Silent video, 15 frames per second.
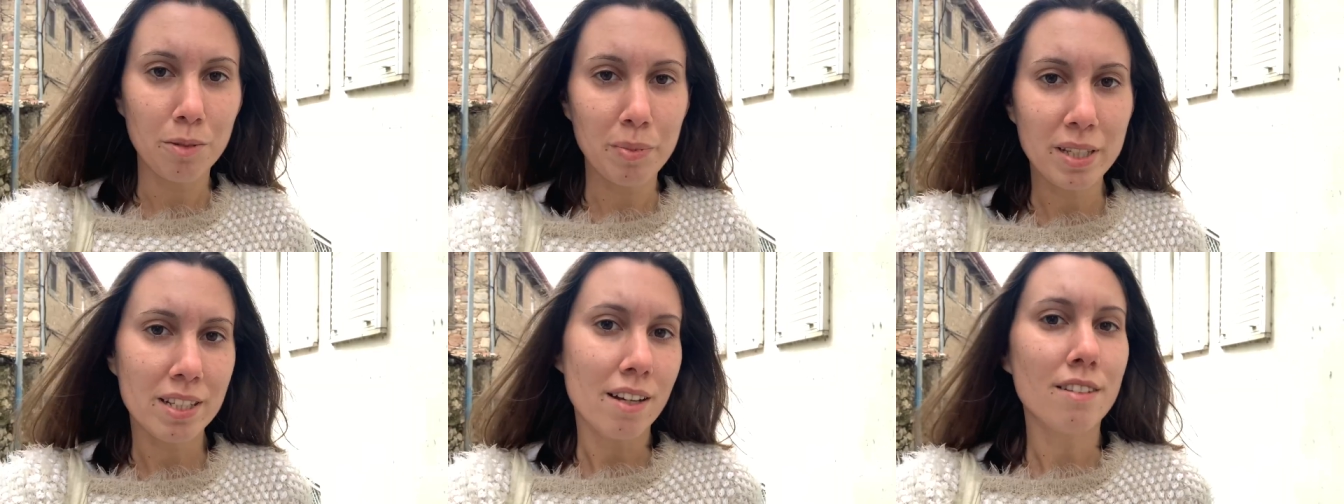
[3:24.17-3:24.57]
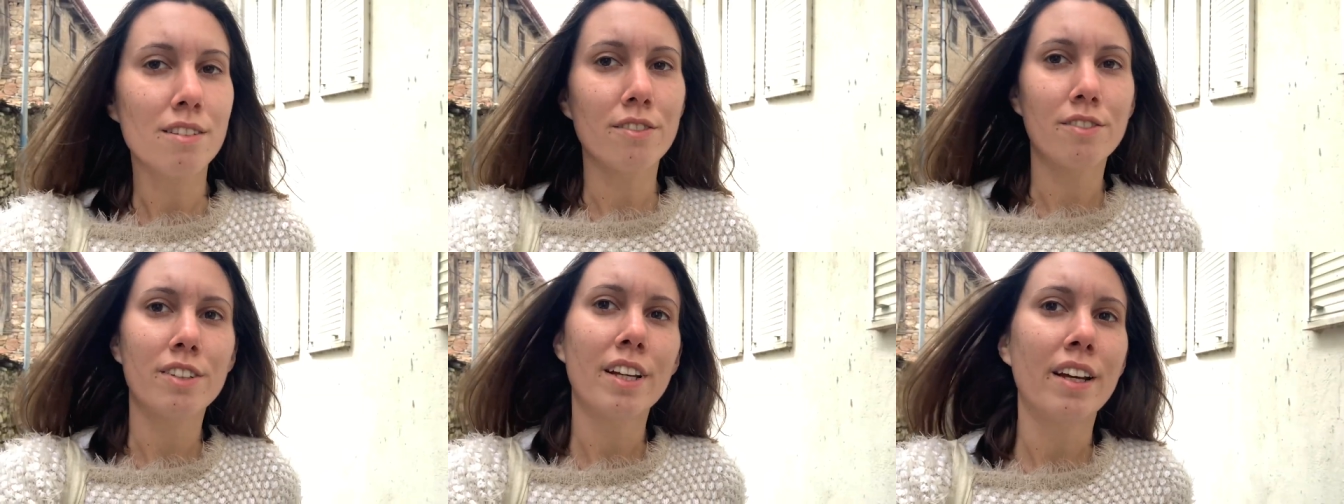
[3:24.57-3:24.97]
besides
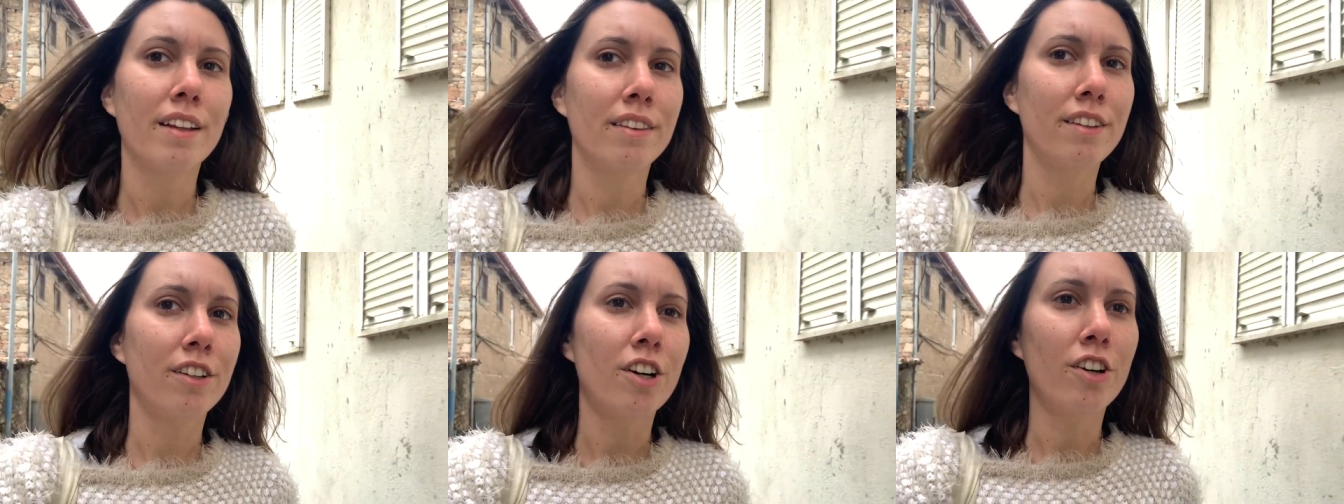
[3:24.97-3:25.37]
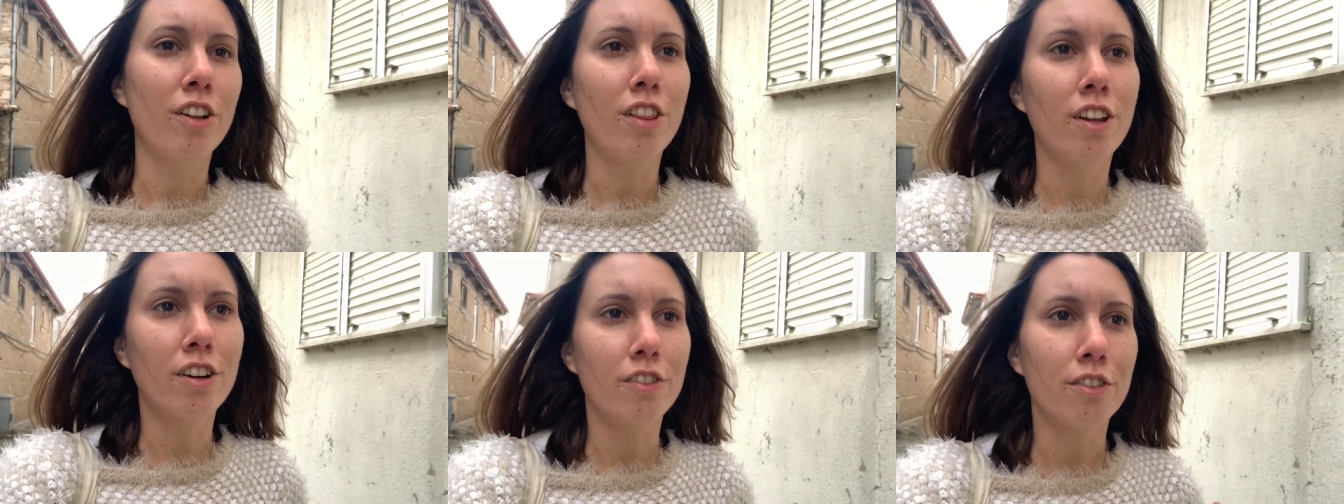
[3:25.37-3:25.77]
of that, there are
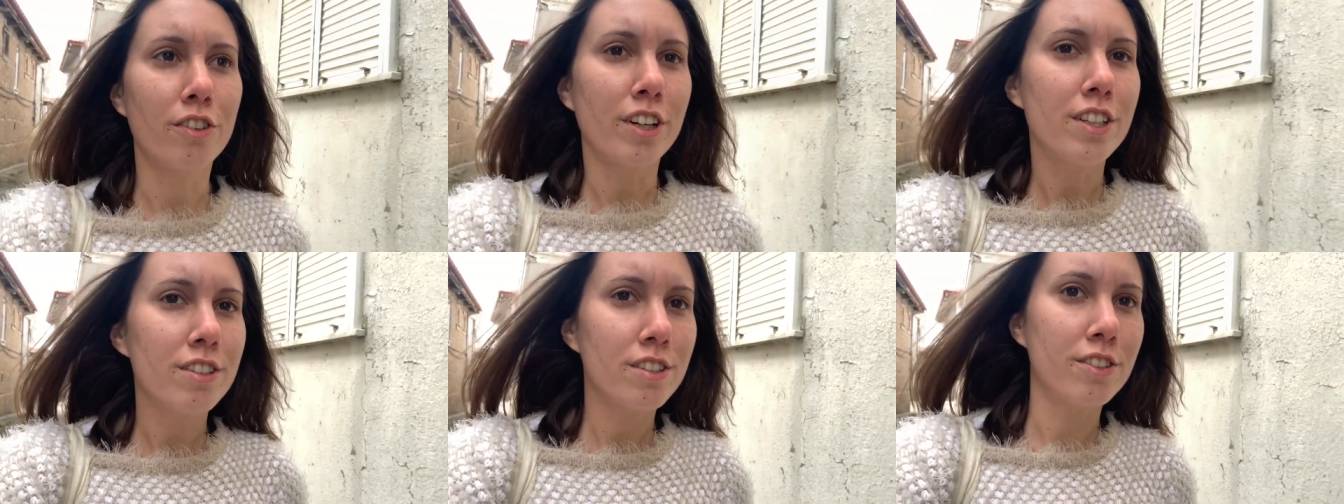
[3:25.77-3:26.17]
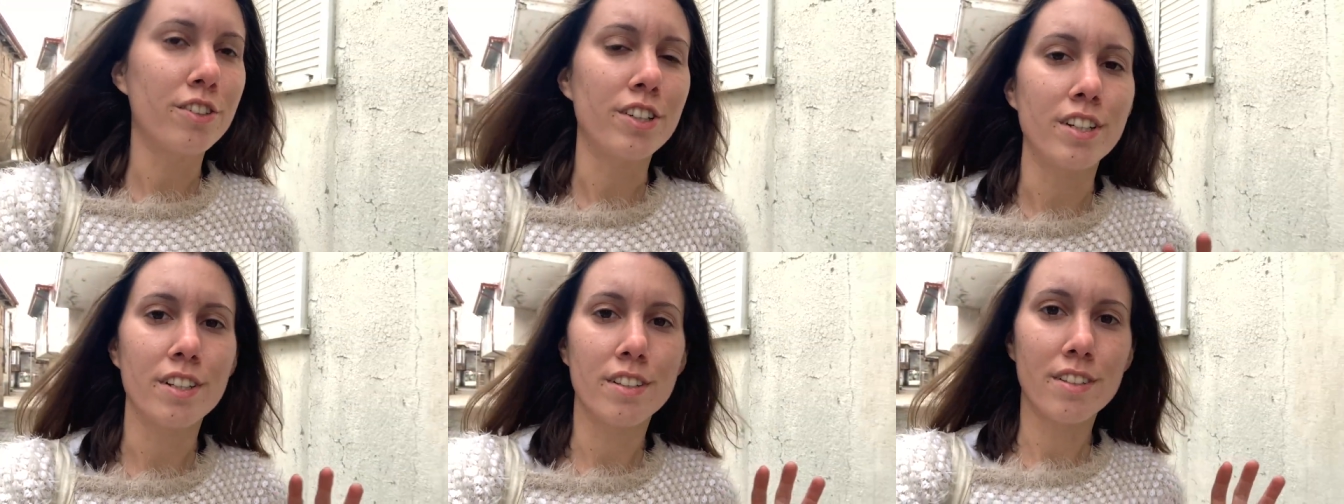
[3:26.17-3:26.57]
a lot of
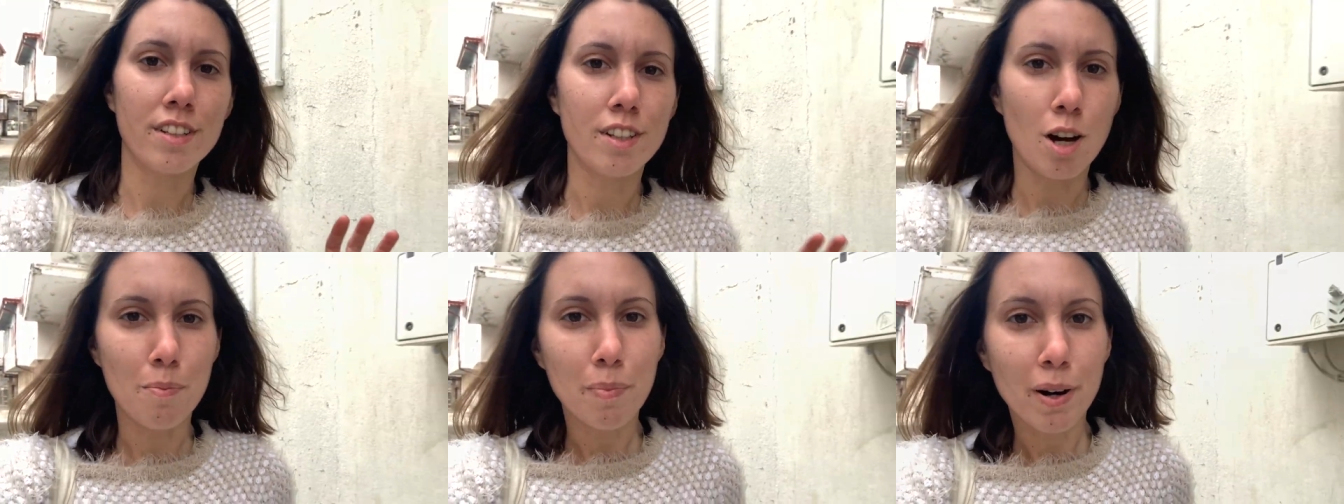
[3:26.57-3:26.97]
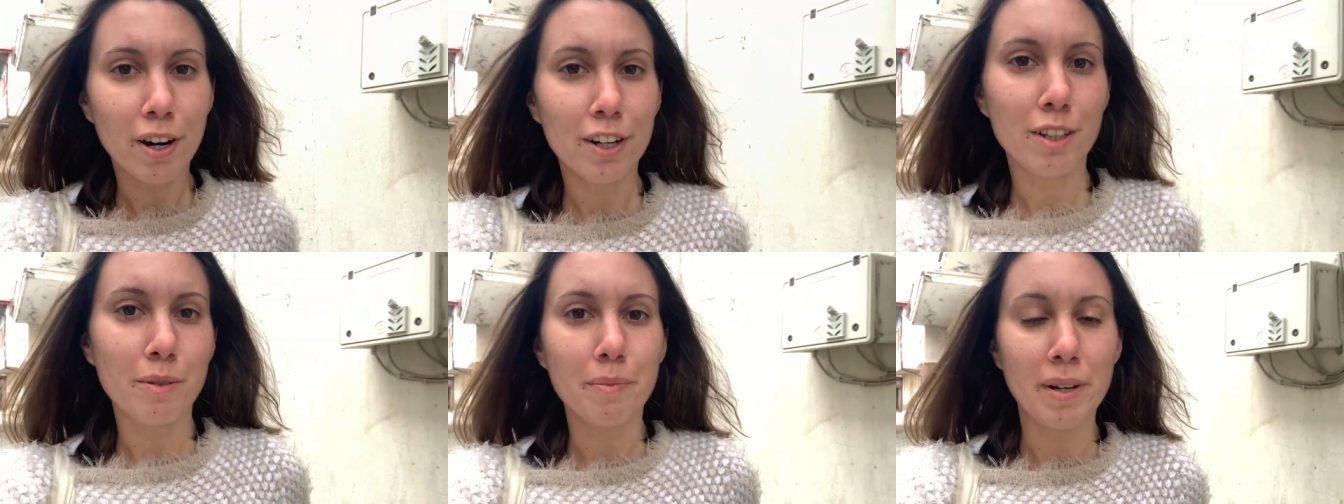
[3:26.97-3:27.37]
restaurants and
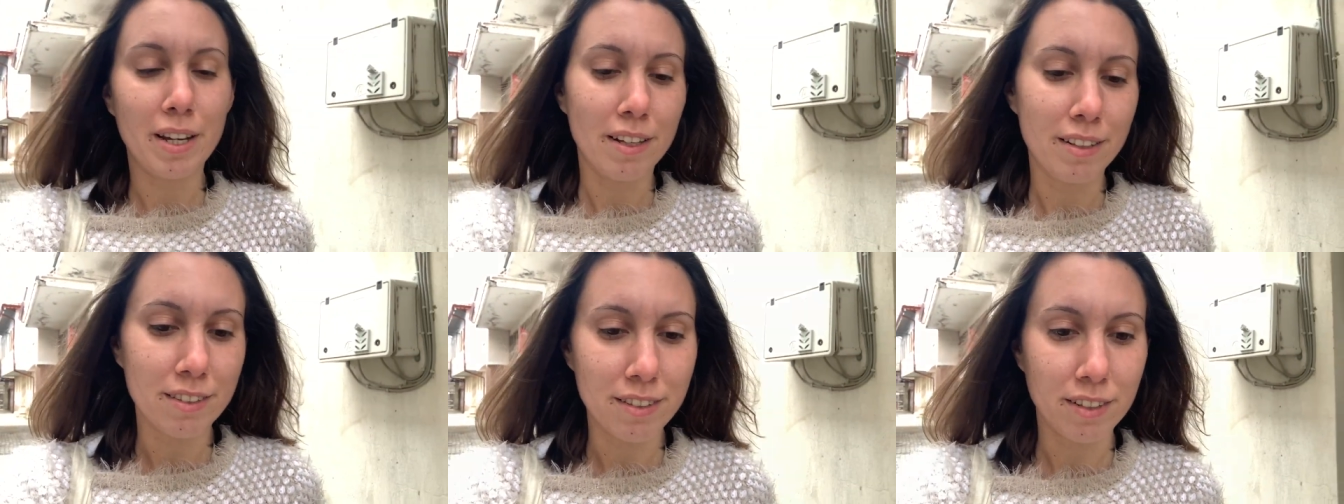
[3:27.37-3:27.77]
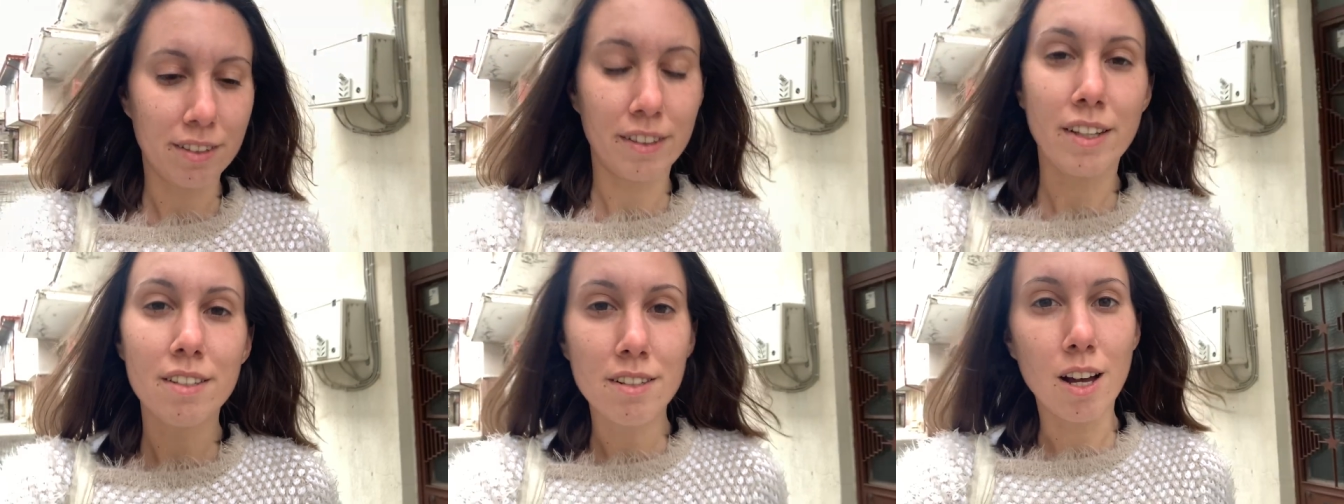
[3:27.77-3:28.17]
apartments and
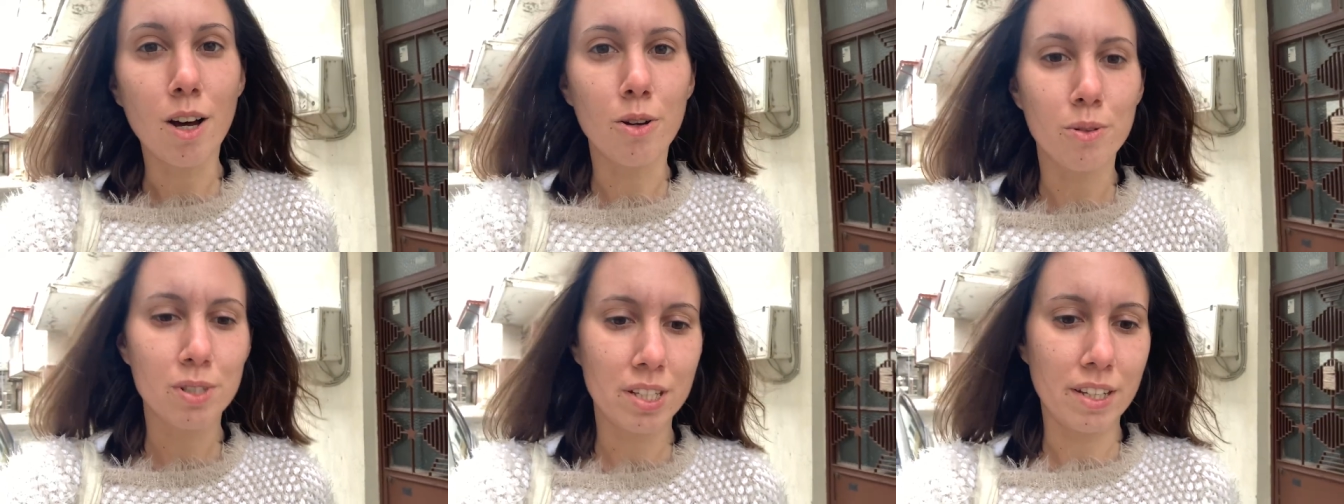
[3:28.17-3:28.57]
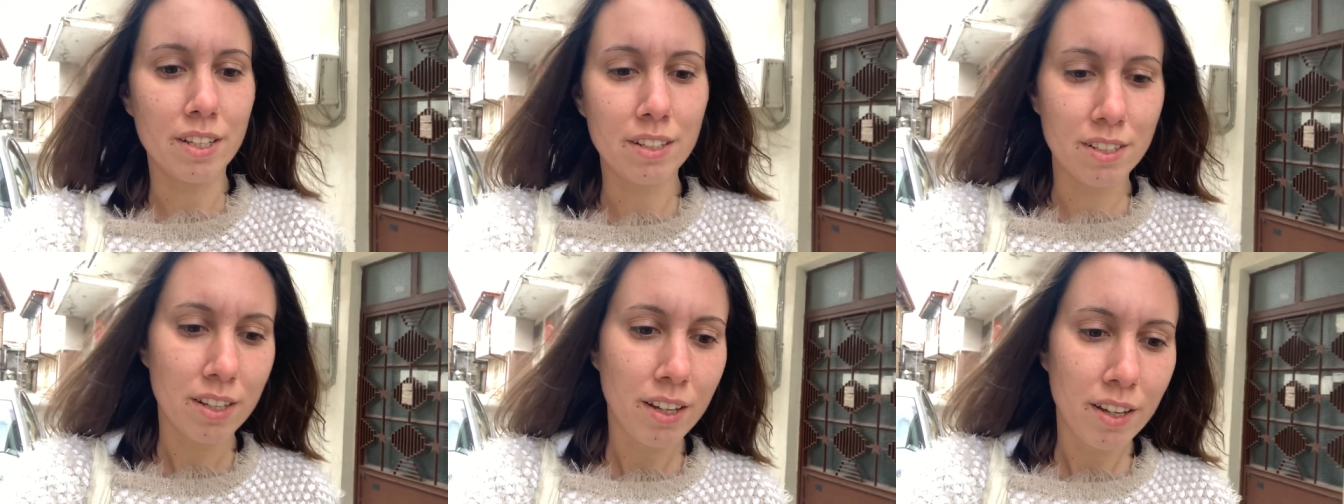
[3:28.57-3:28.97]
guest
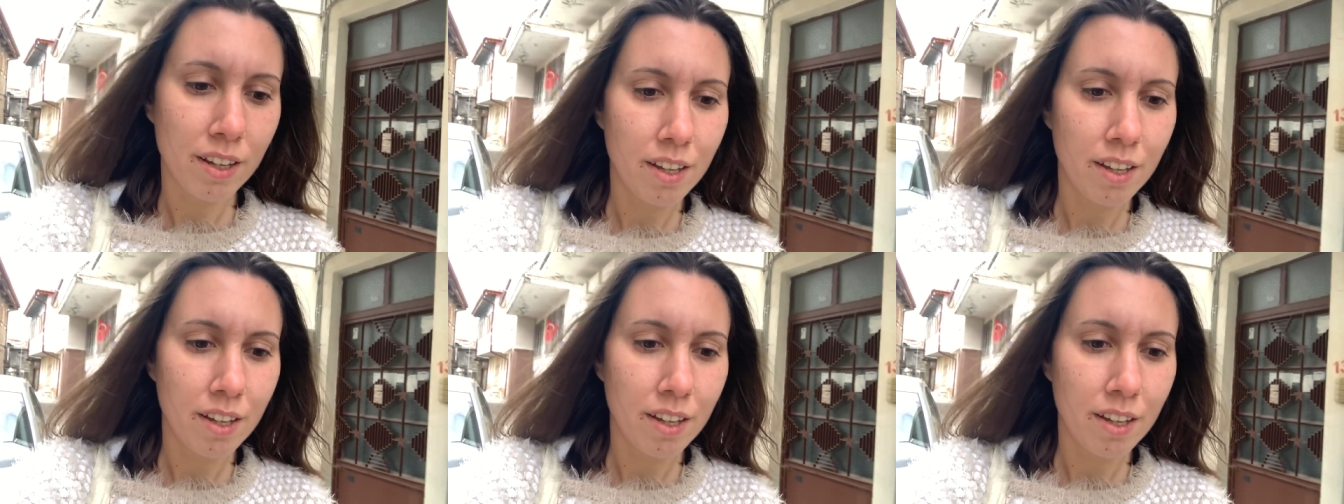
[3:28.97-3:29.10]
houses,